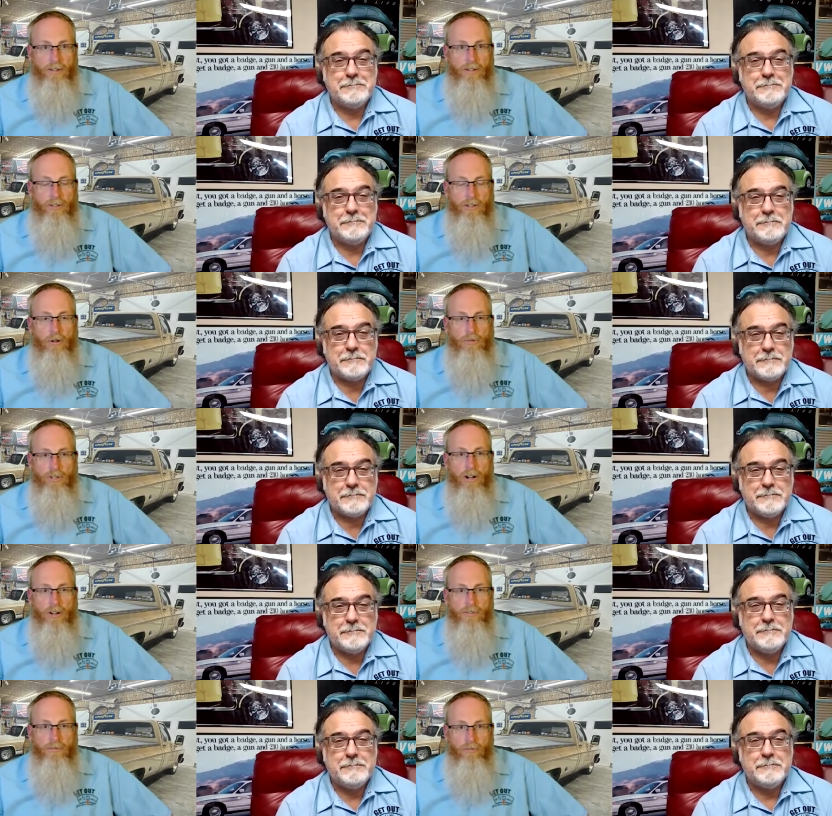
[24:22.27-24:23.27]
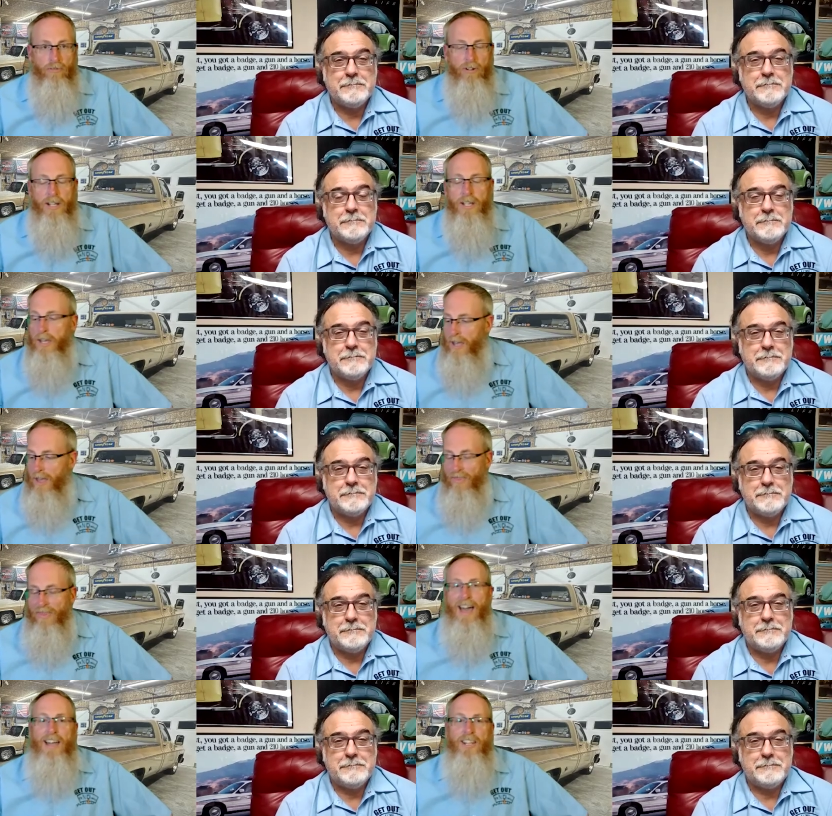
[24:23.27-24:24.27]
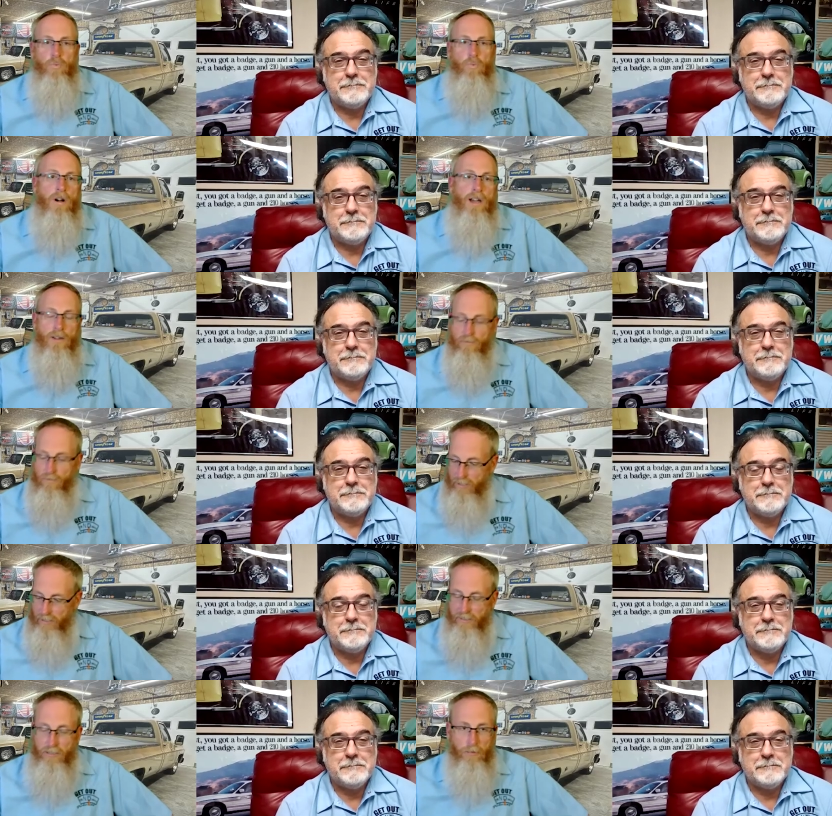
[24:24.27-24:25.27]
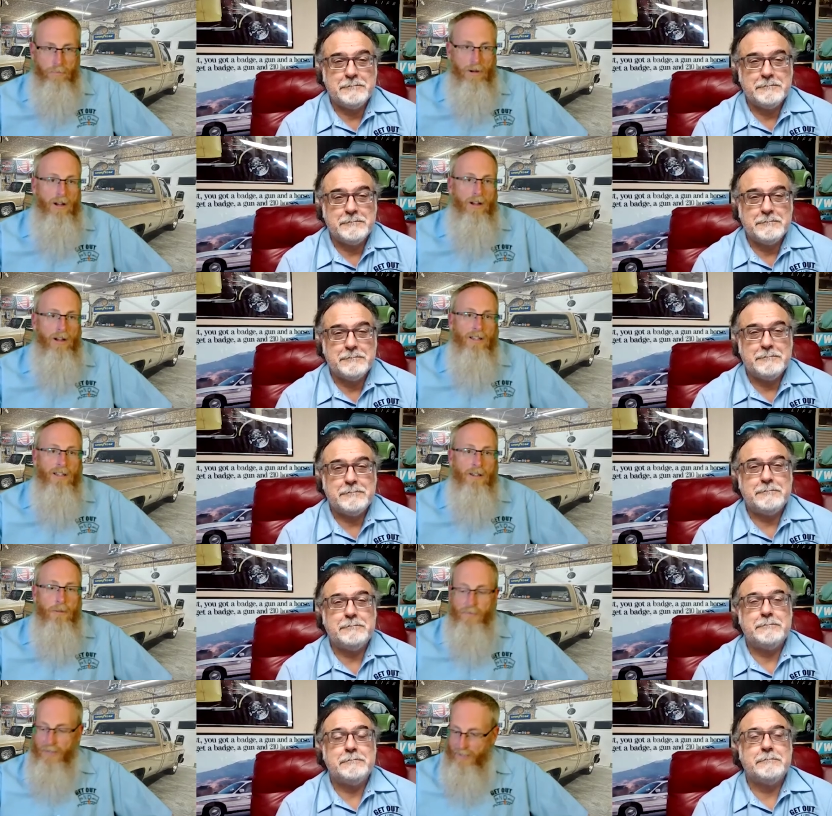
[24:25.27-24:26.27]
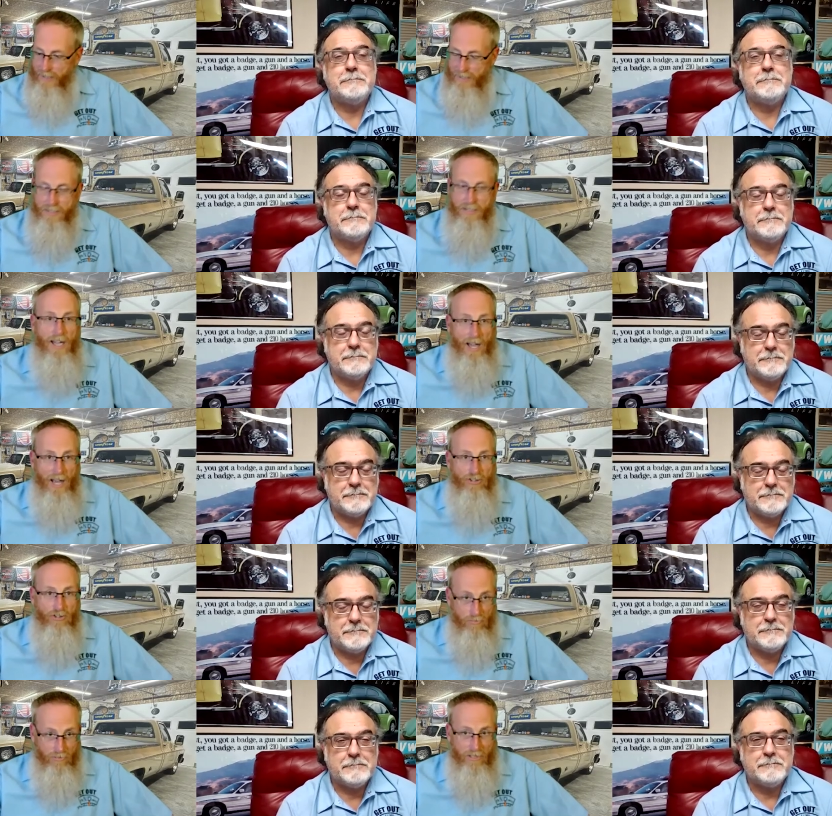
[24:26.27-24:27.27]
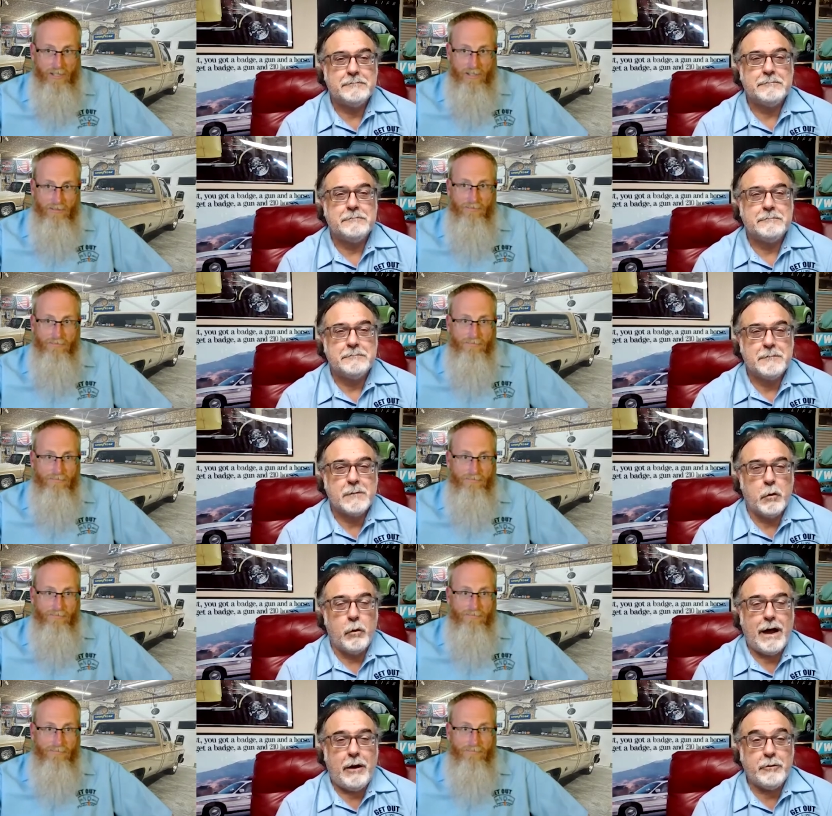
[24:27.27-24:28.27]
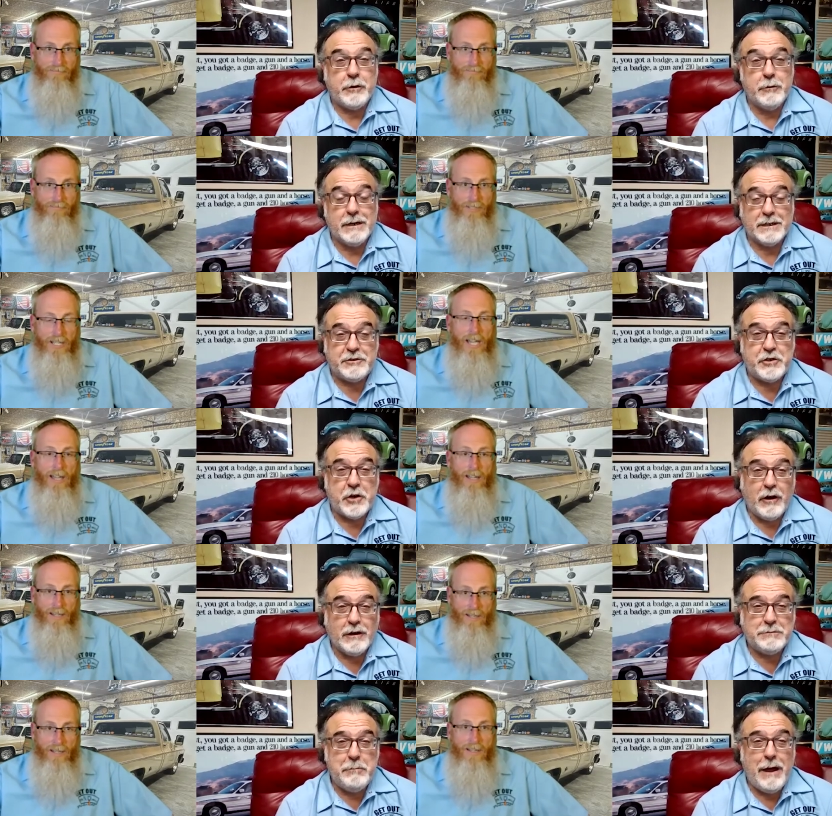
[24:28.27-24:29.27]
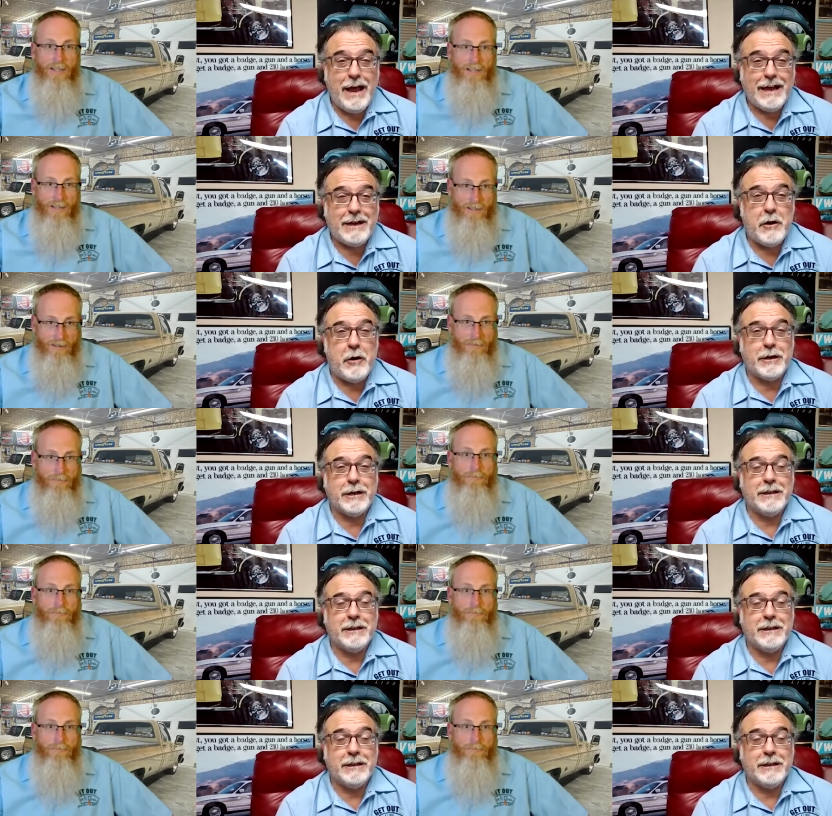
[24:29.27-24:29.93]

Speaker 1: or your toll charge for free. That's why for illegal parking, it's cash only.
Speaker 2: Wow, doing a chargeback on